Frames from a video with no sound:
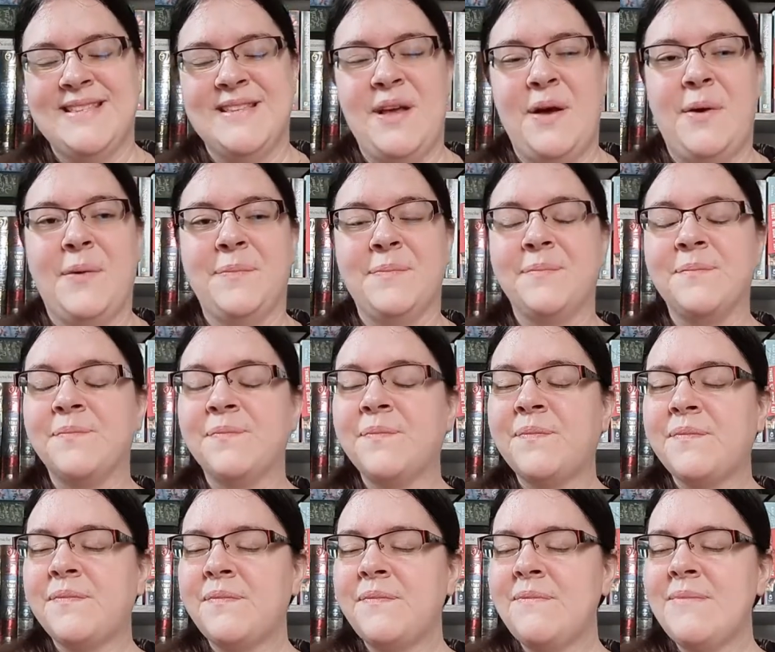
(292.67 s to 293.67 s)
So
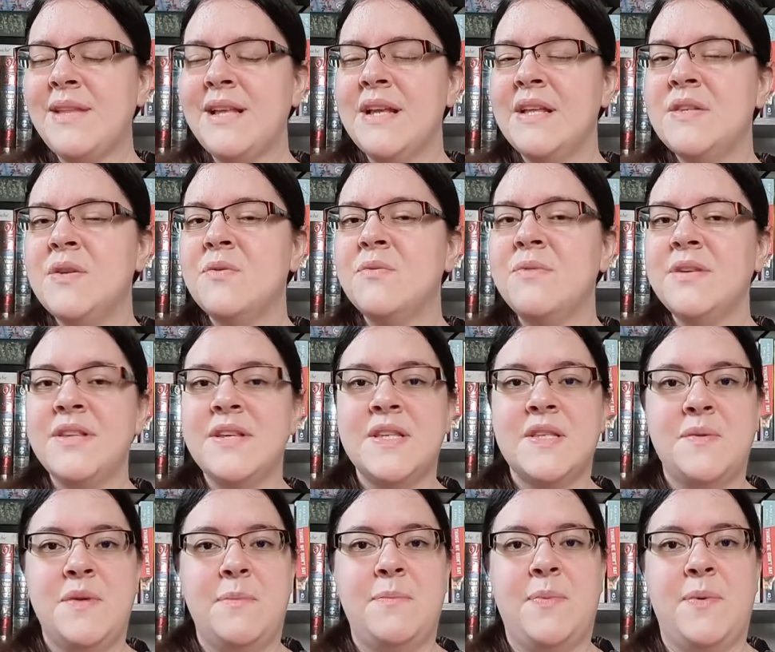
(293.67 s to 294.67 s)
it's a really
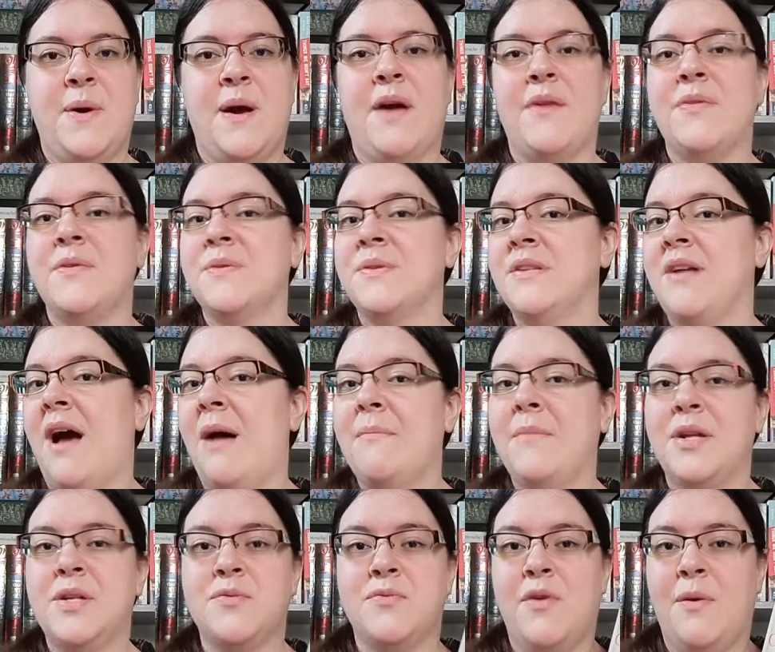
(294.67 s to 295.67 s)
sweet book. There's not
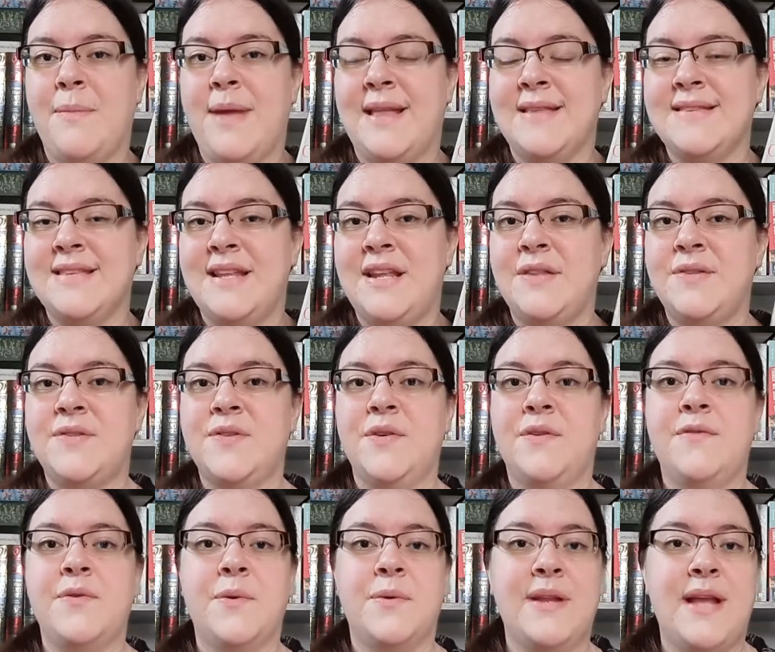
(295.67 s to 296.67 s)
much romance in it, so
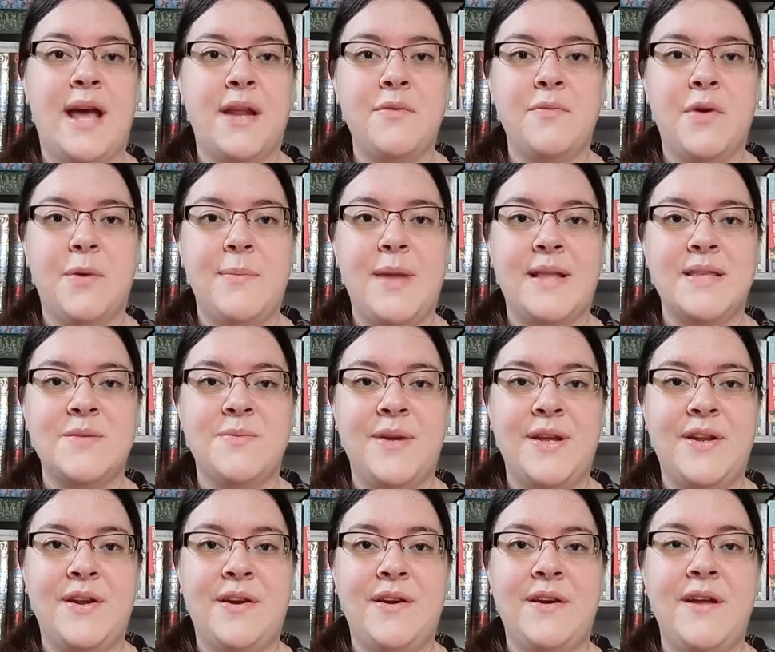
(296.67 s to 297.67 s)
if you're not a romance
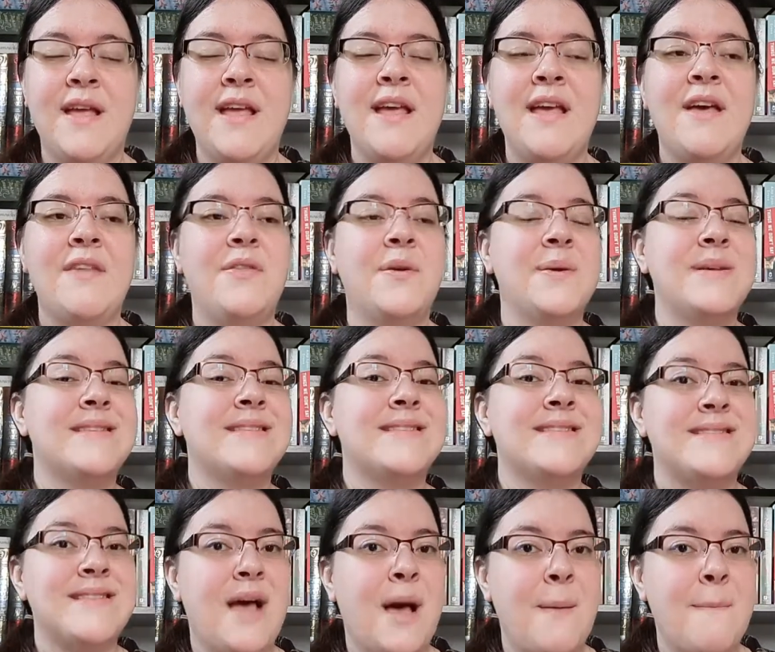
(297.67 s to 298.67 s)
reader, there is
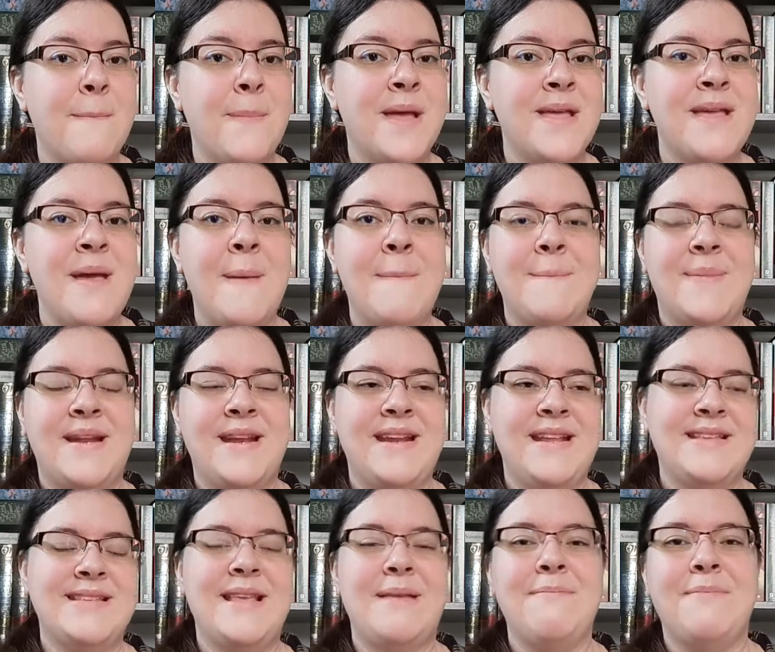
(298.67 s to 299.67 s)
some, but it
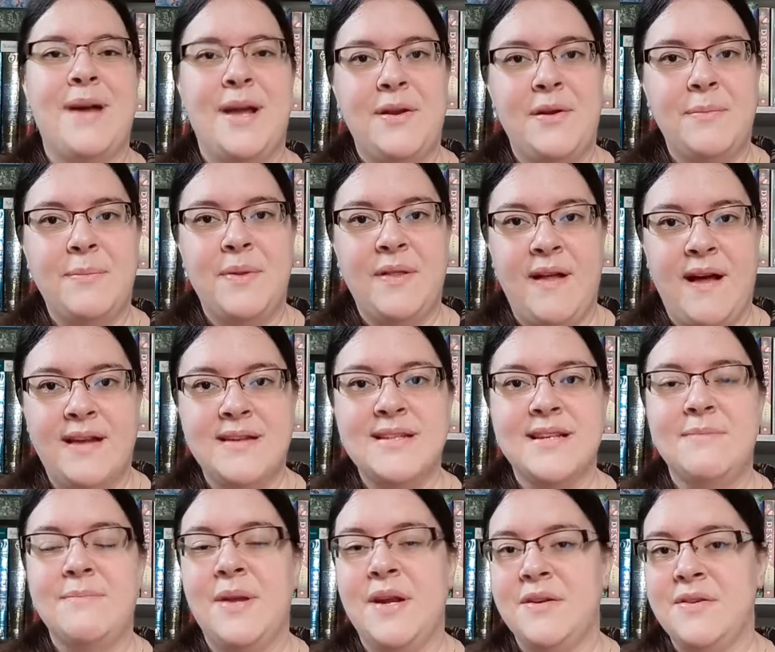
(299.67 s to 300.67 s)
is a minor plot
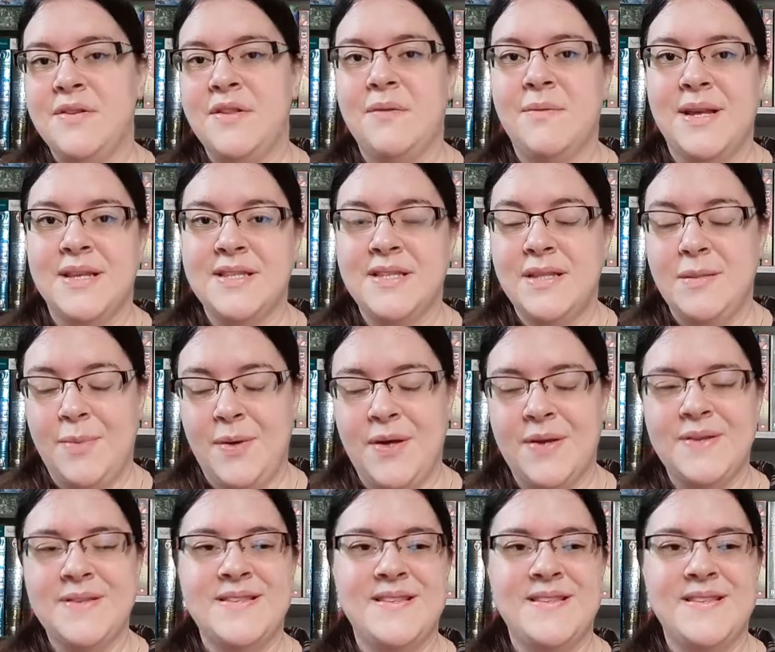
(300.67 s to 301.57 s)
compared to the rest of the book.